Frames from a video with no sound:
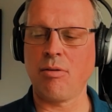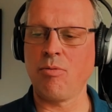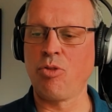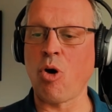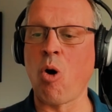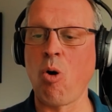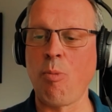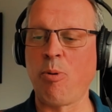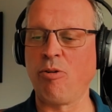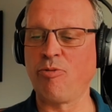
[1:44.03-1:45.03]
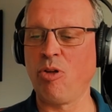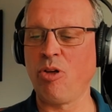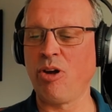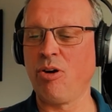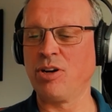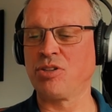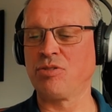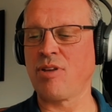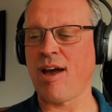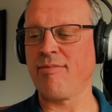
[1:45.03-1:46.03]
with the whole portfolio,
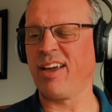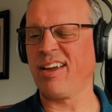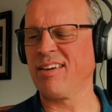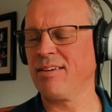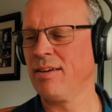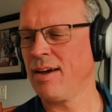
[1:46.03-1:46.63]
have like,